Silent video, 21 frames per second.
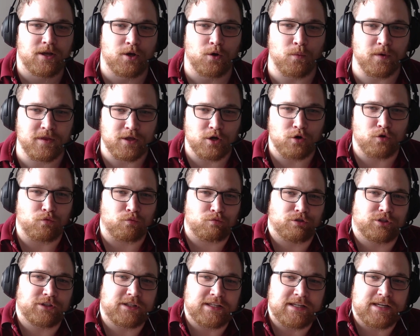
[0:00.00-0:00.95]
without
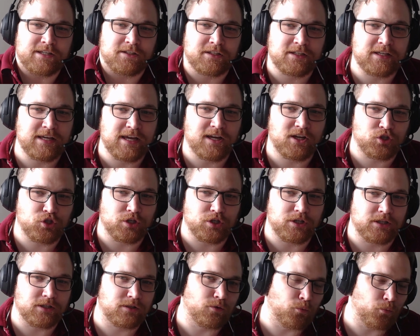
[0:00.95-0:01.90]
really
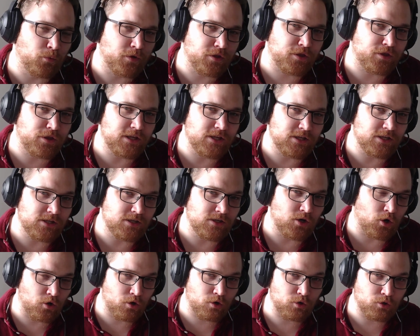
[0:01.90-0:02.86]
engaging with the
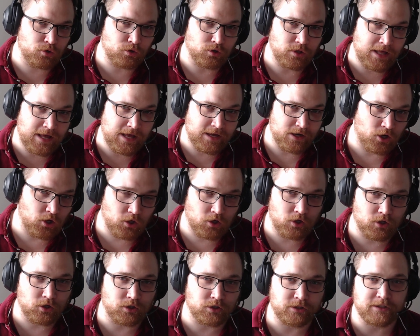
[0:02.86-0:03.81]
article at
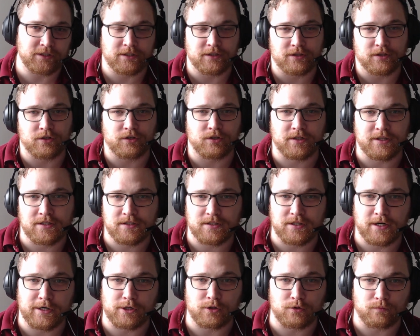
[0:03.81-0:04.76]
all in their
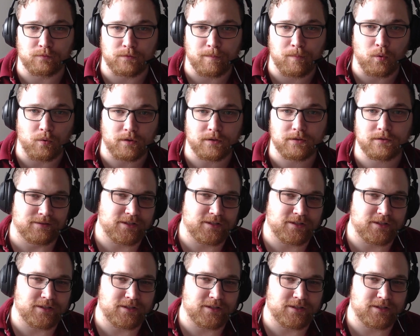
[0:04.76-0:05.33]
entire report.